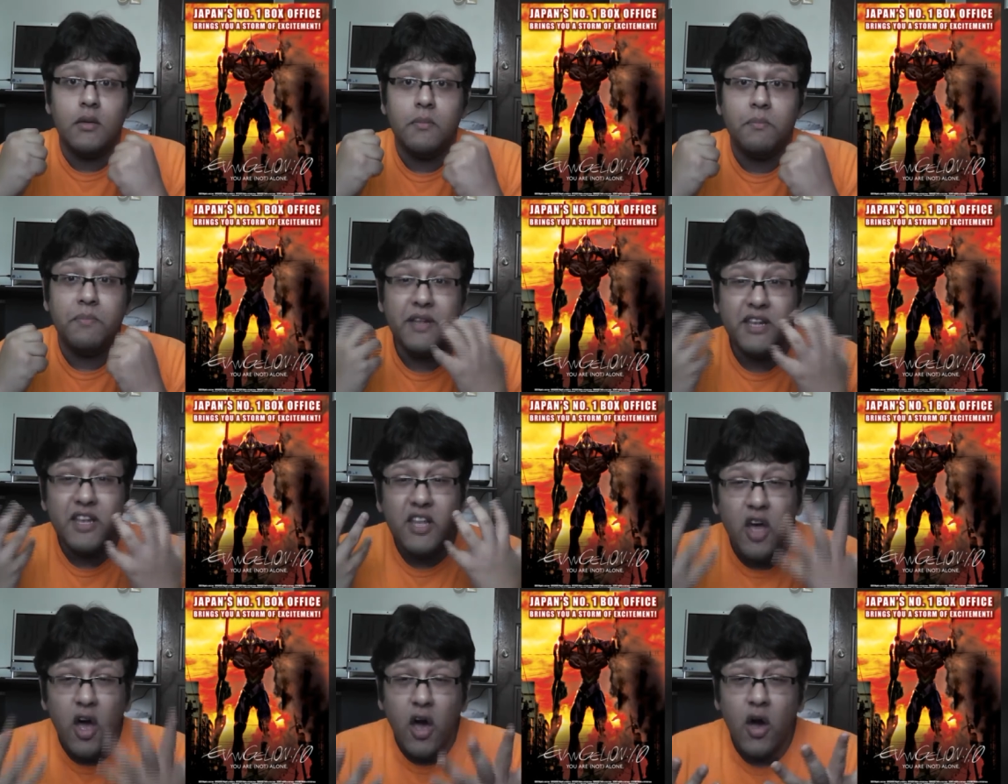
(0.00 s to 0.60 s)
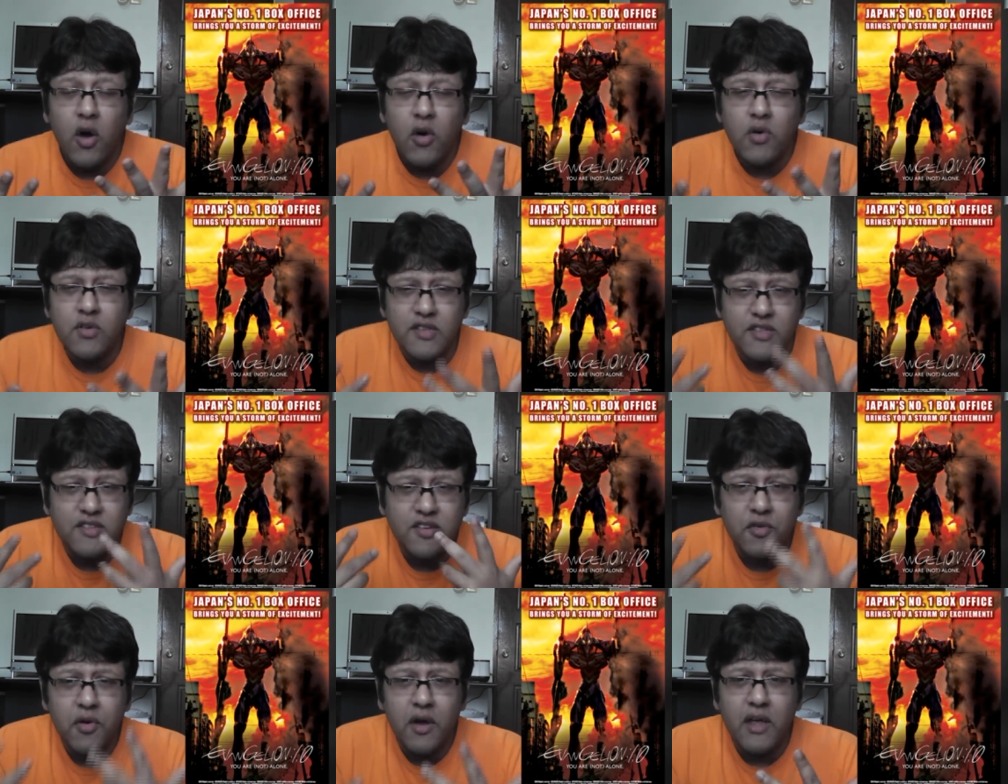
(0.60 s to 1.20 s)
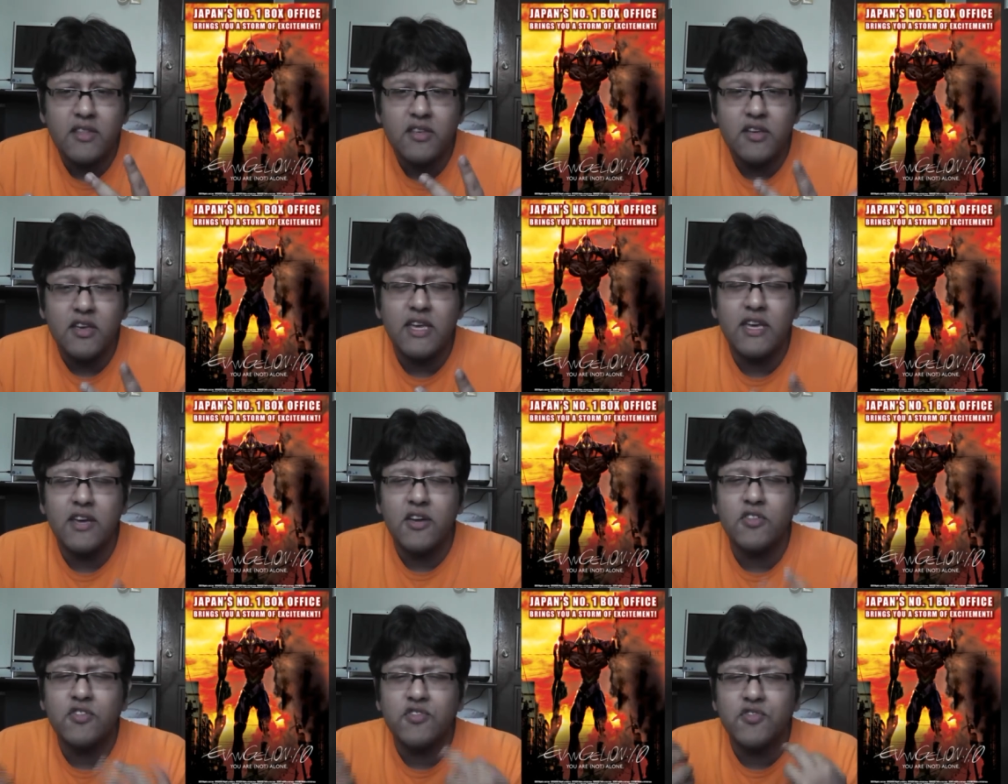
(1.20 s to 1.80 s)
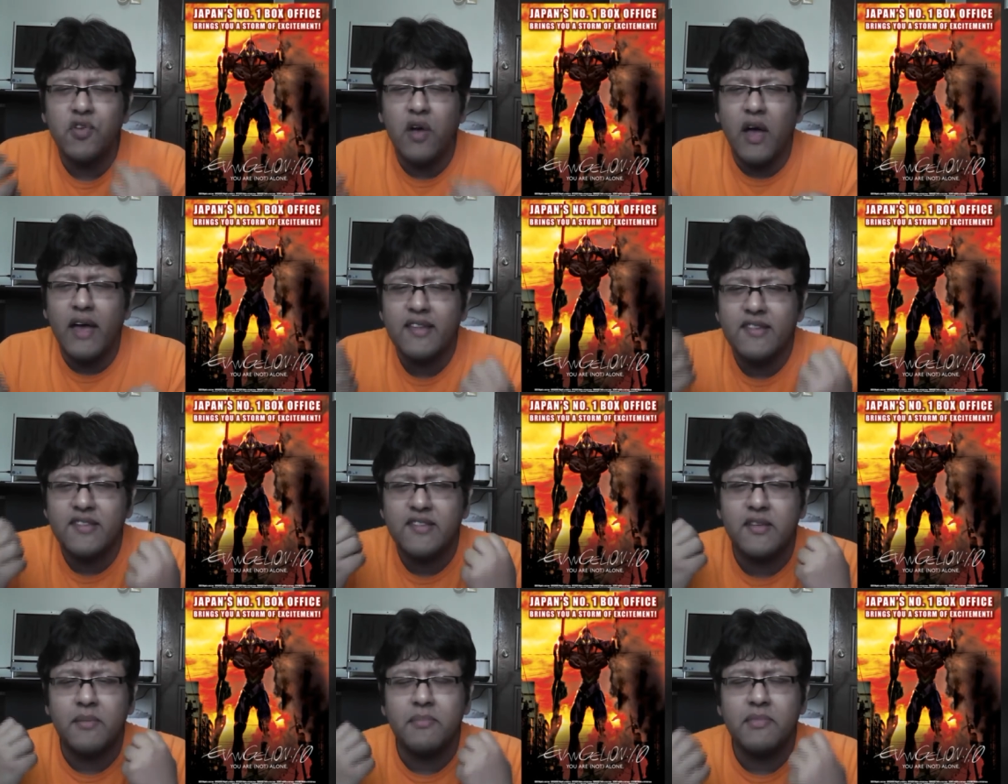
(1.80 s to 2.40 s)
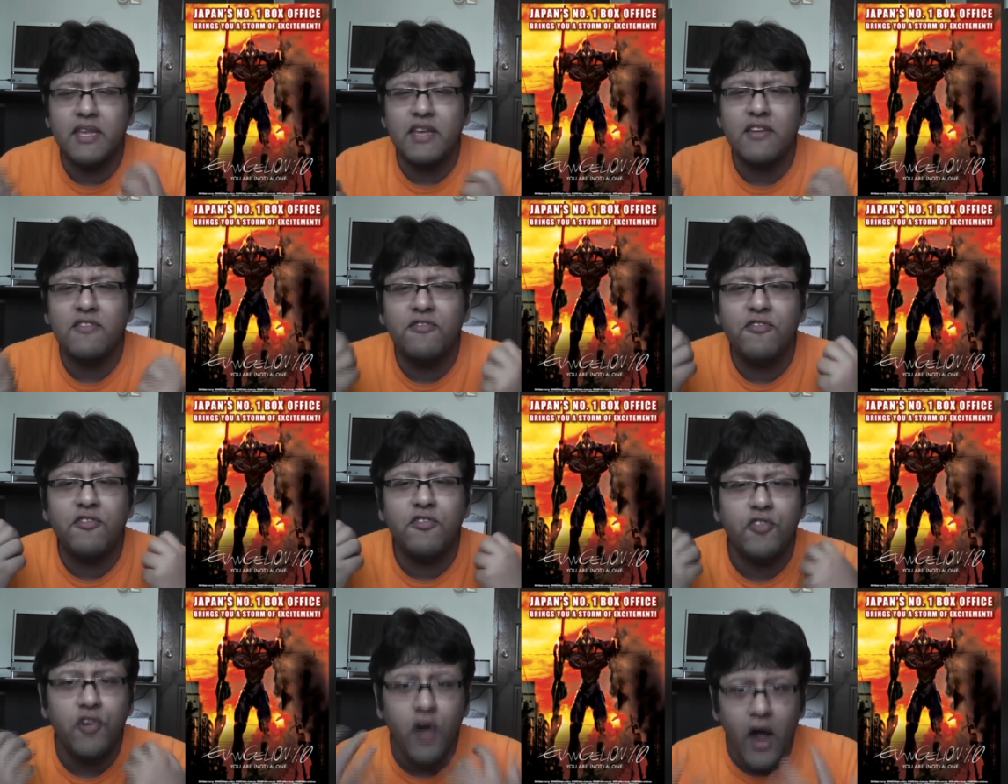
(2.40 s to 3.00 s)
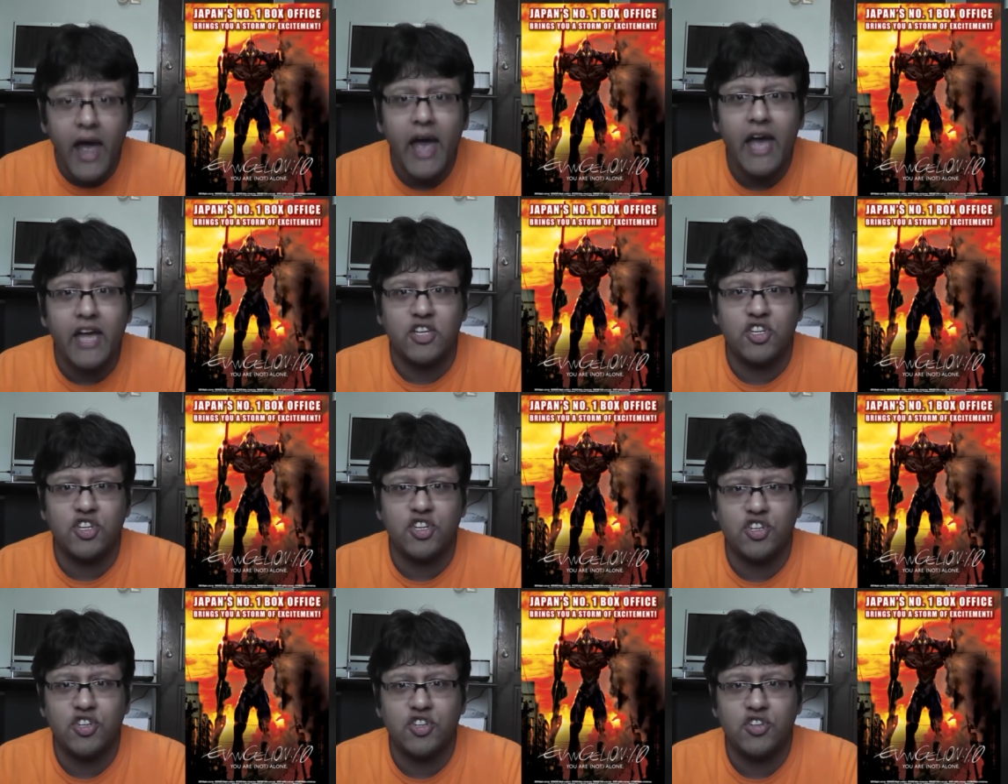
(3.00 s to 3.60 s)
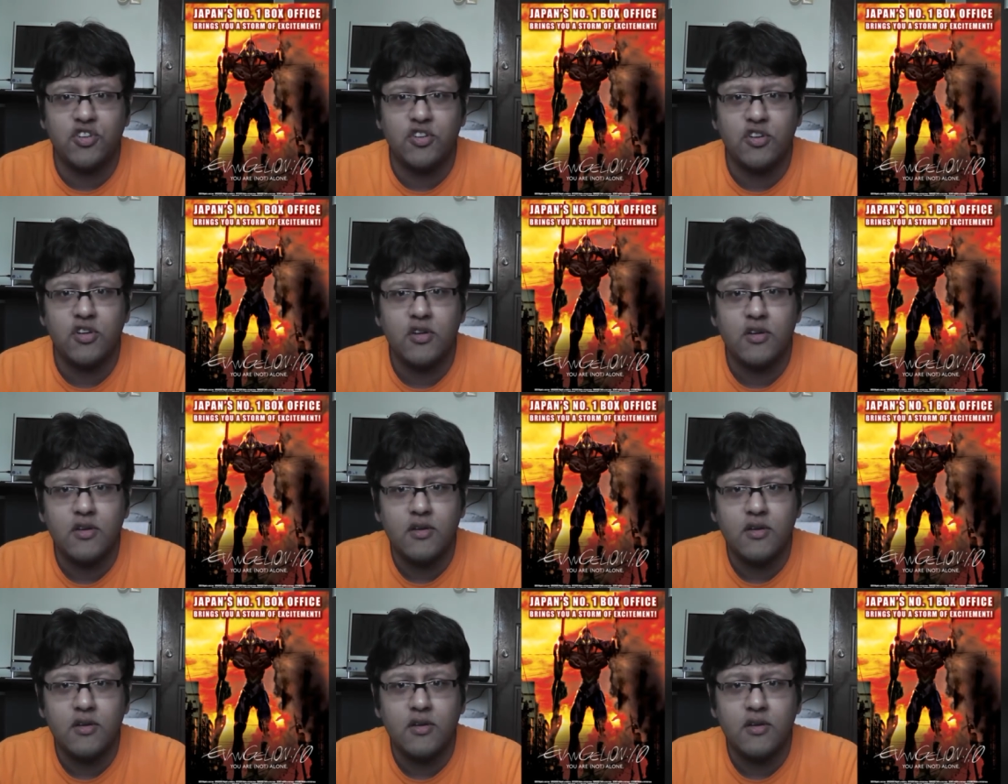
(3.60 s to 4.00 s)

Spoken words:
But no, the director here tries something fresh.